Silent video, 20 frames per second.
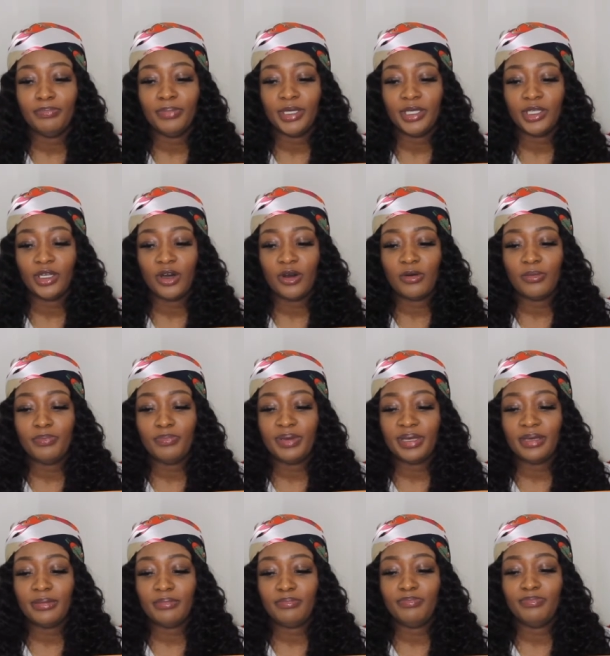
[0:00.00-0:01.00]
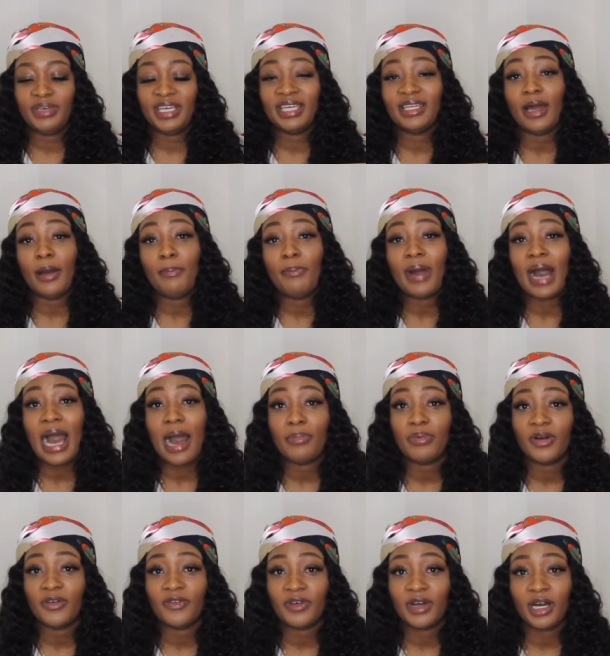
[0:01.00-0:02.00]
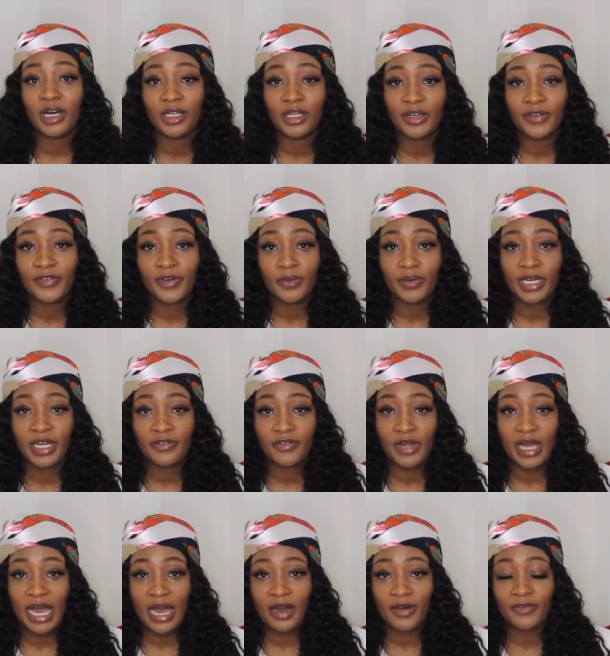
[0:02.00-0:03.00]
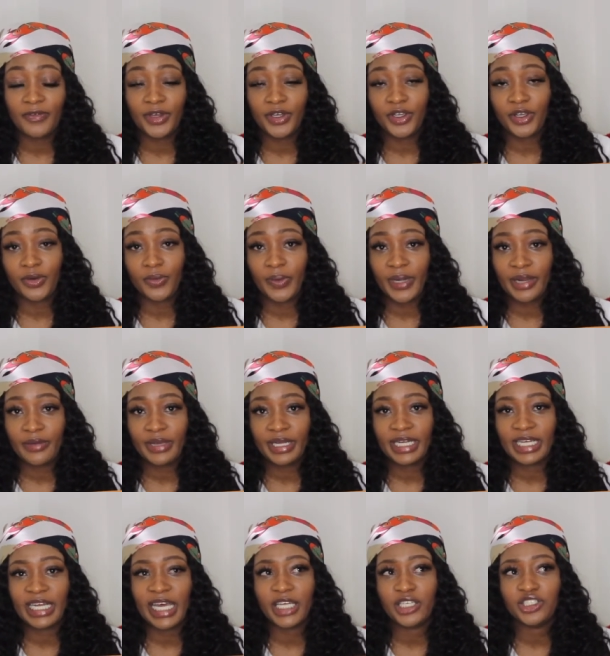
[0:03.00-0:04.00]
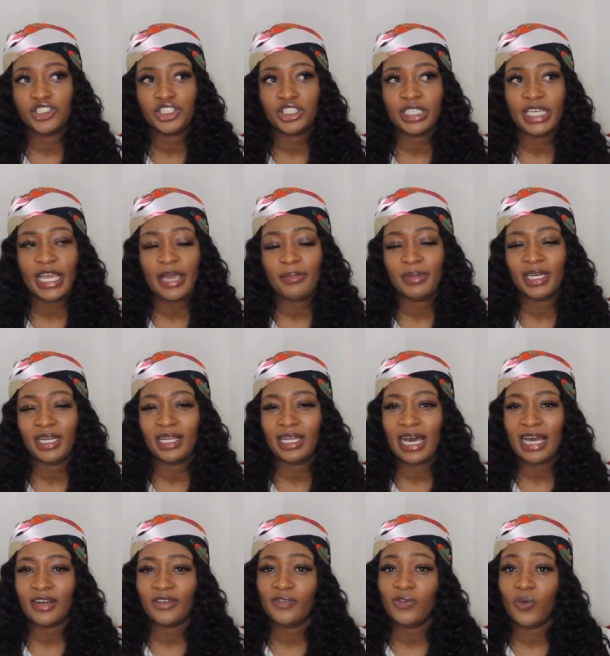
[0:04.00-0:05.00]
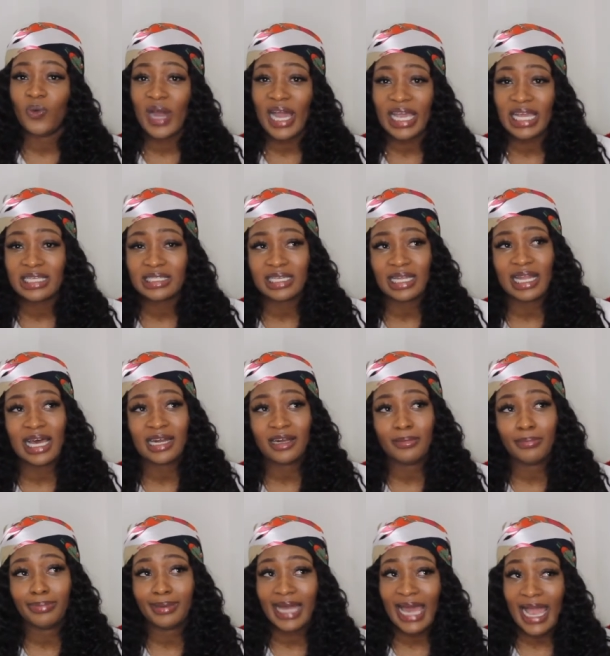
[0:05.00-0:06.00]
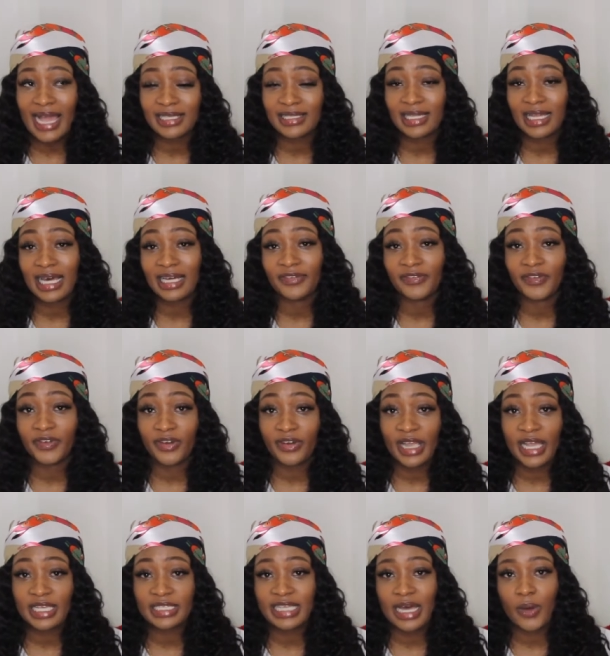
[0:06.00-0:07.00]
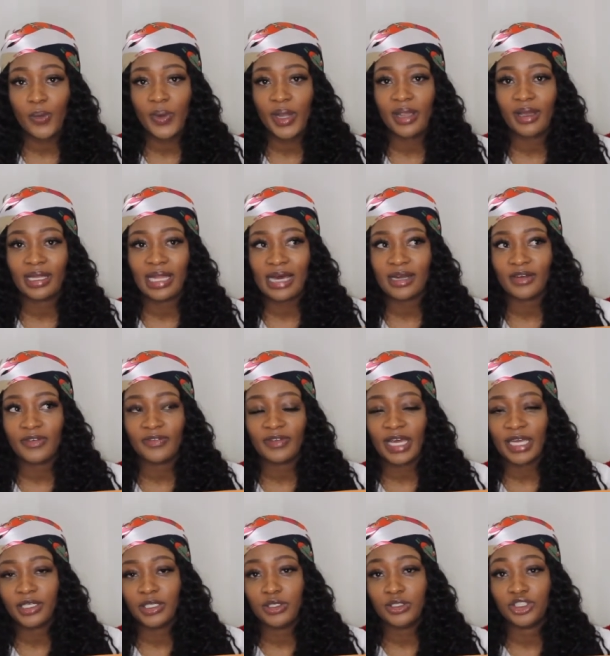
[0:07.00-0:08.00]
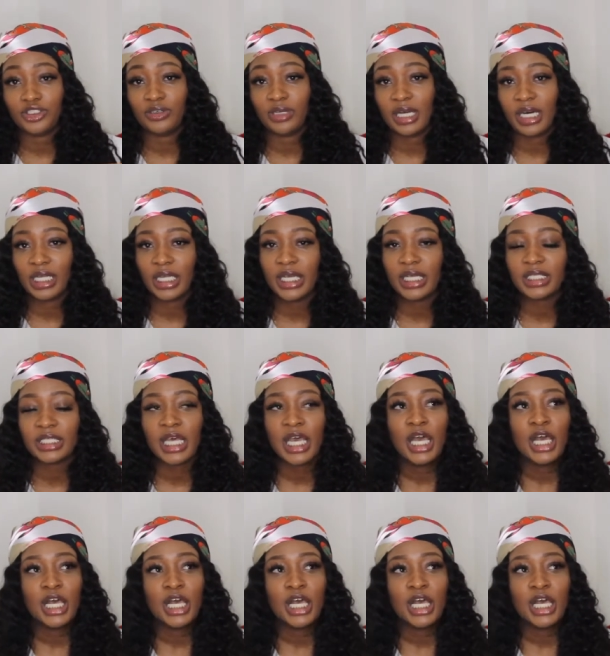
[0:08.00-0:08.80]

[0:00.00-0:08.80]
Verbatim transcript: you know be, being a pop of color for whatever outfit you're wearing and i usually am in a lot of whites a lot of blacks a lot of grays i wear a lot of like neutral colors